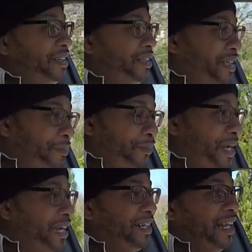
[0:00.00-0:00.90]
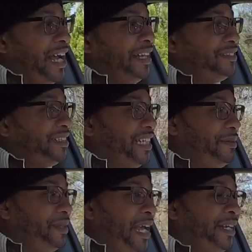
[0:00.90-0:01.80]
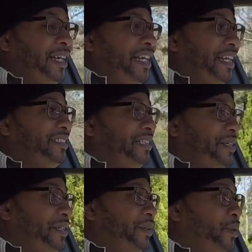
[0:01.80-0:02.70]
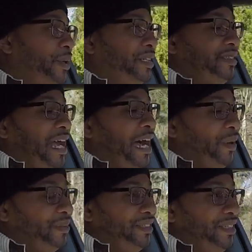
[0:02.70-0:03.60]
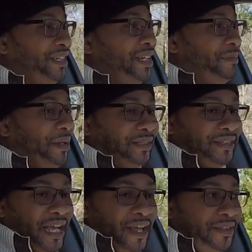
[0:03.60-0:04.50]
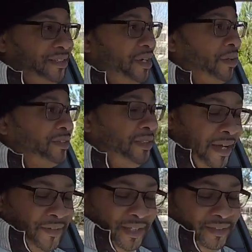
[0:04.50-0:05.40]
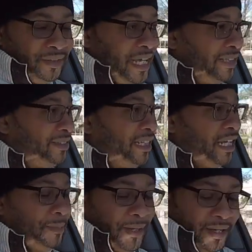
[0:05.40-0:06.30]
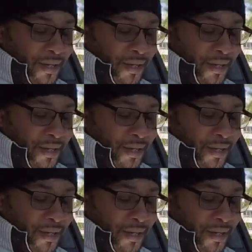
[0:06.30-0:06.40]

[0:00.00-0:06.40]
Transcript: and the double pane glass to keep that exterior noise out. But this car definitely still has to get up and